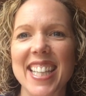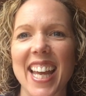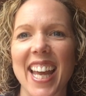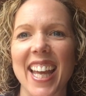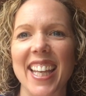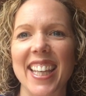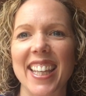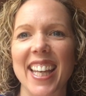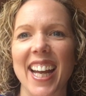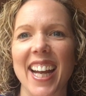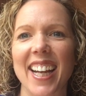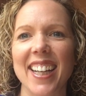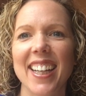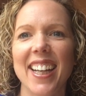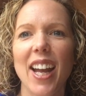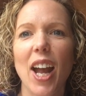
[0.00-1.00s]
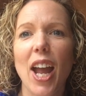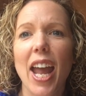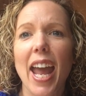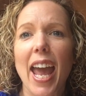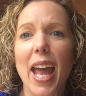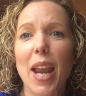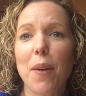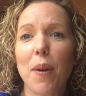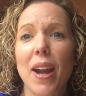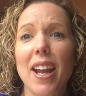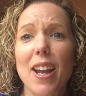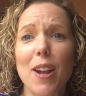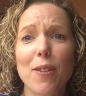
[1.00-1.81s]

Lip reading: And anyway,